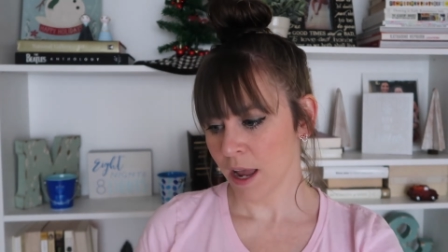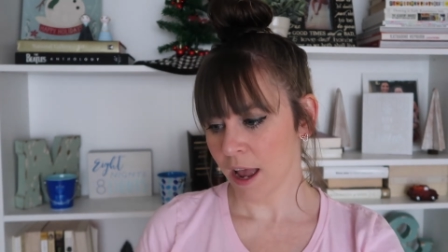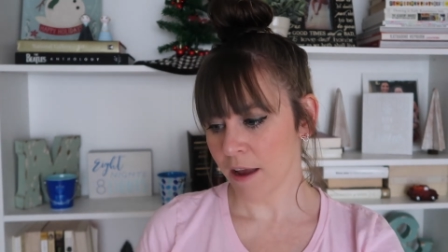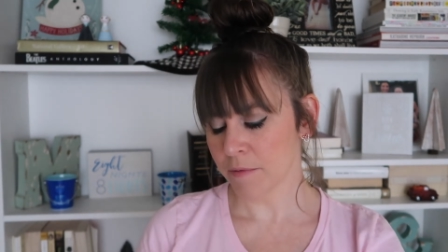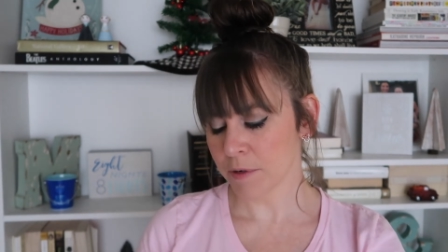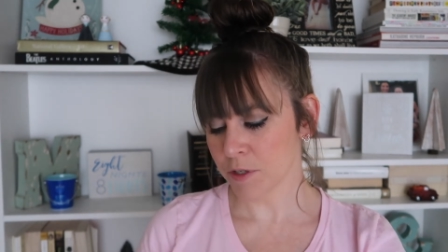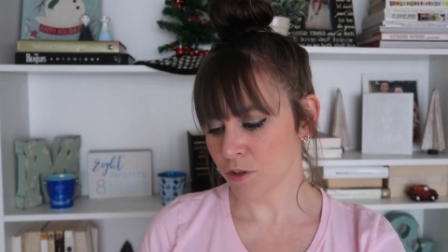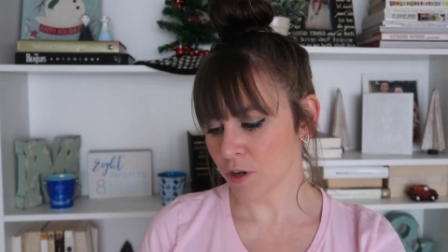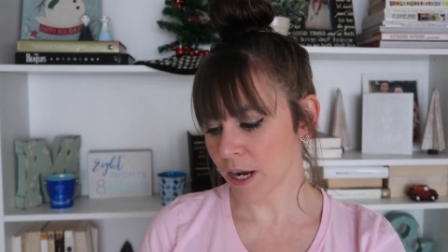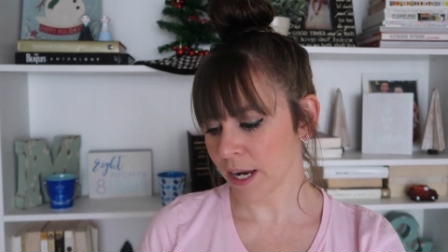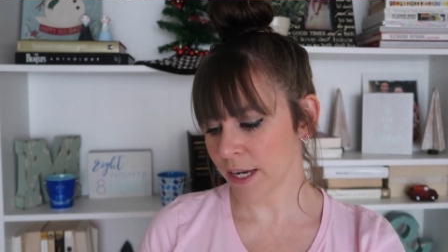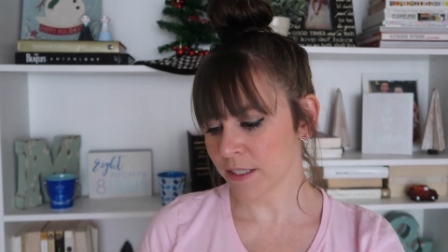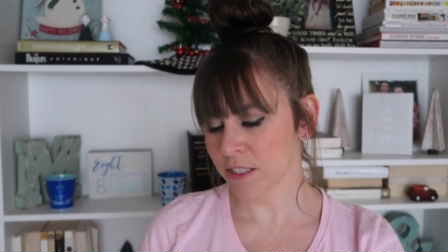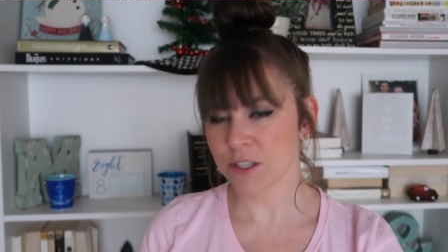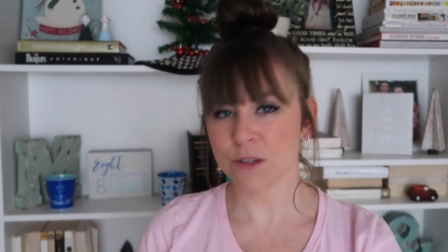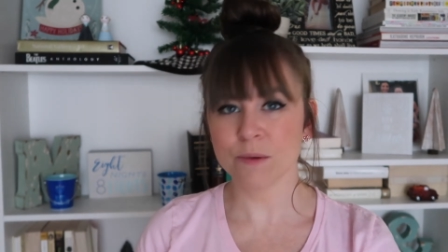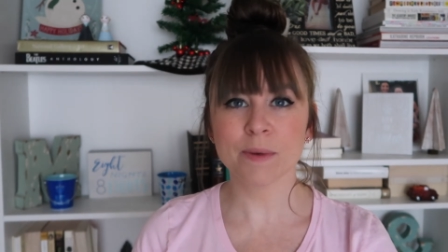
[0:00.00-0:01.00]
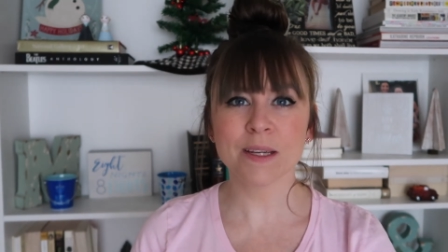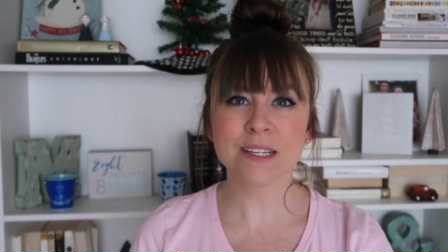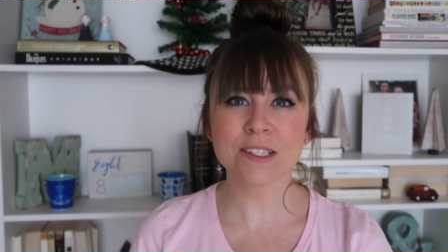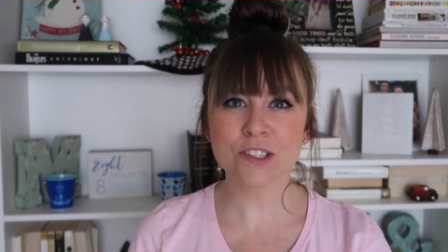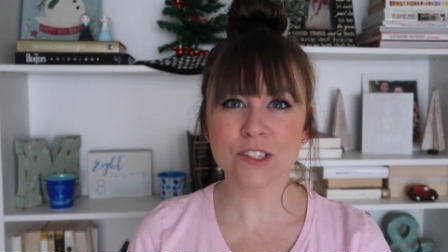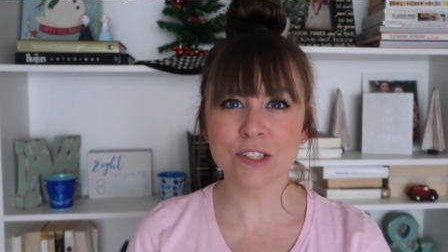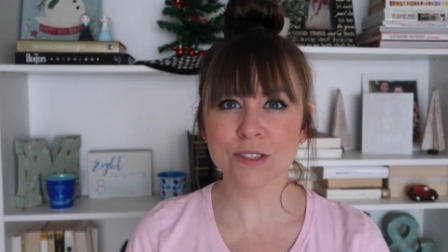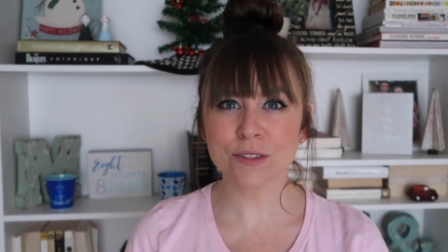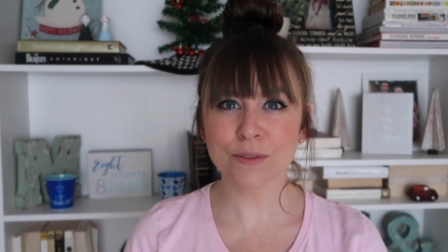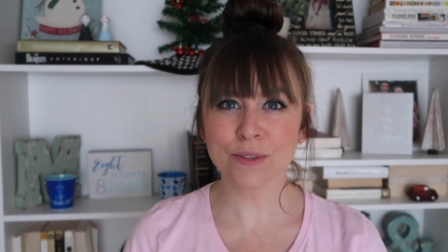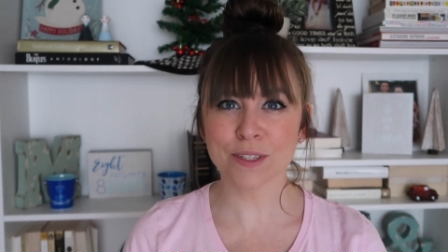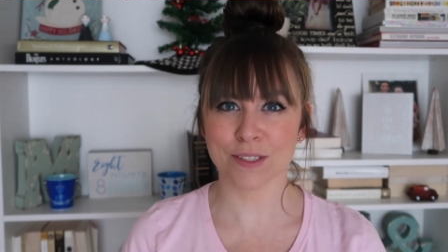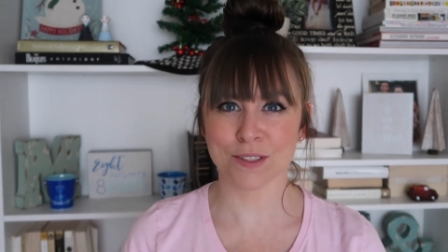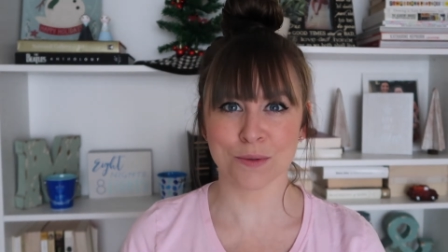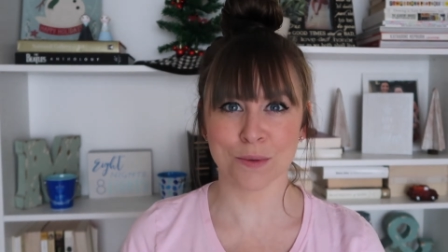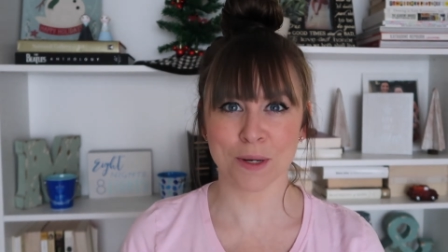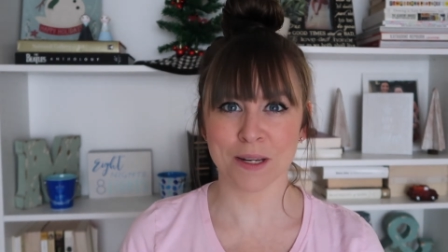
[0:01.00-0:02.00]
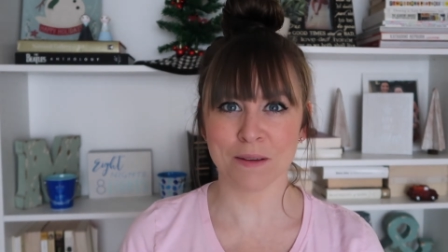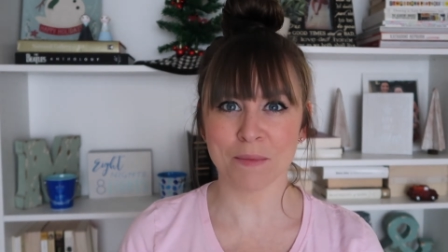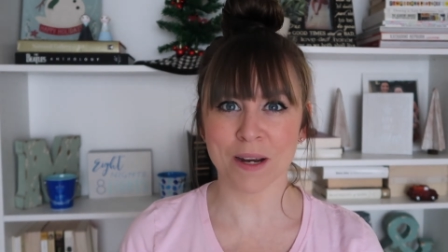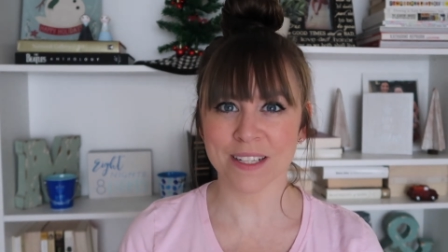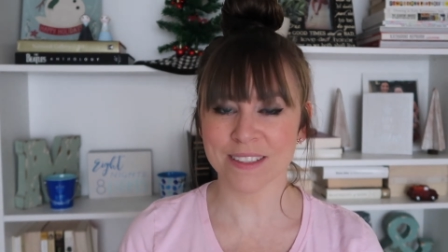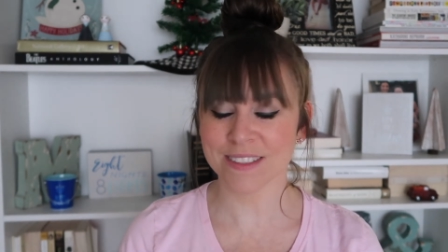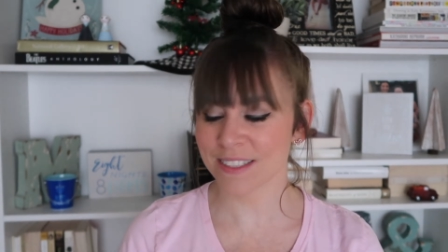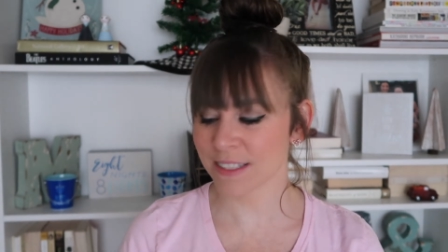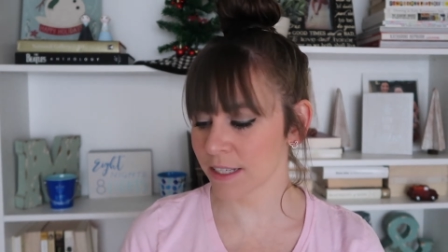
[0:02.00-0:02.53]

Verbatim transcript: I've been trying to because she's only 20 months